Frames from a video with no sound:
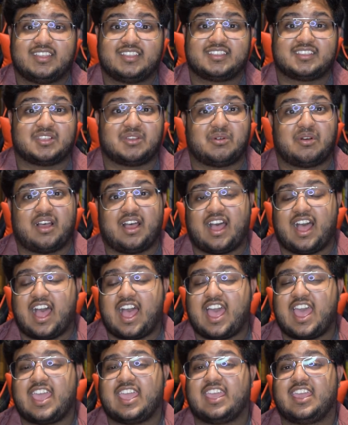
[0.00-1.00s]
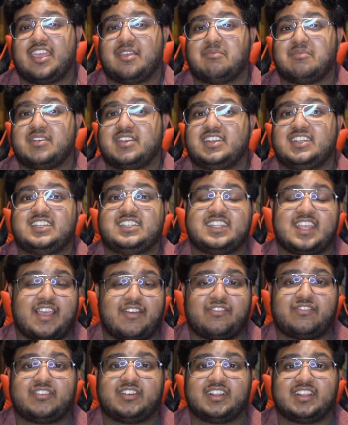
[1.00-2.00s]
So I am
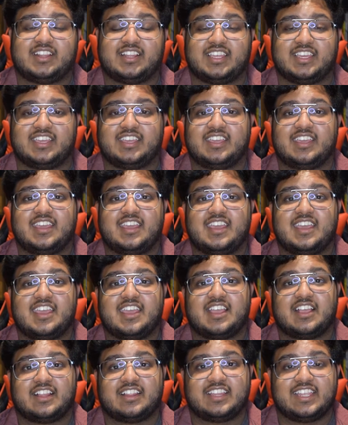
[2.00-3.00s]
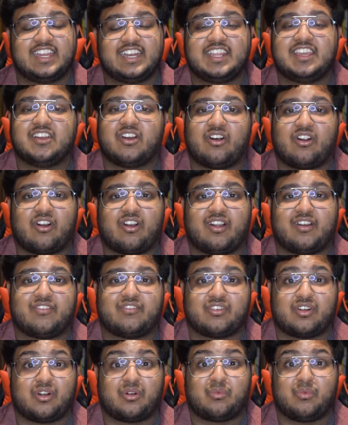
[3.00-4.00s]
definitely leaning hard
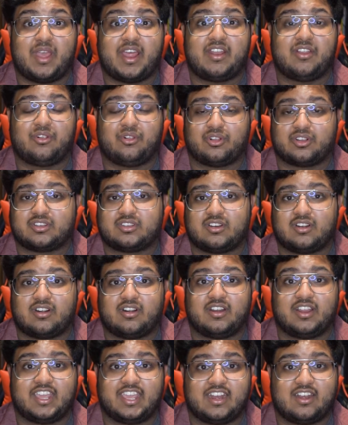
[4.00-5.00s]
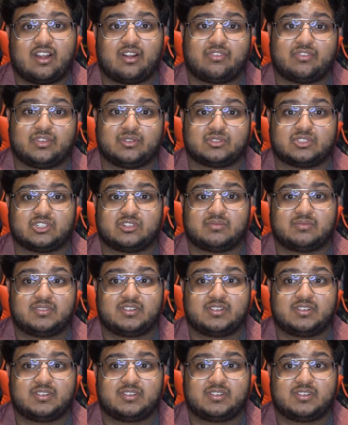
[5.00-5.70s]
for a Red Hulk turn in our future.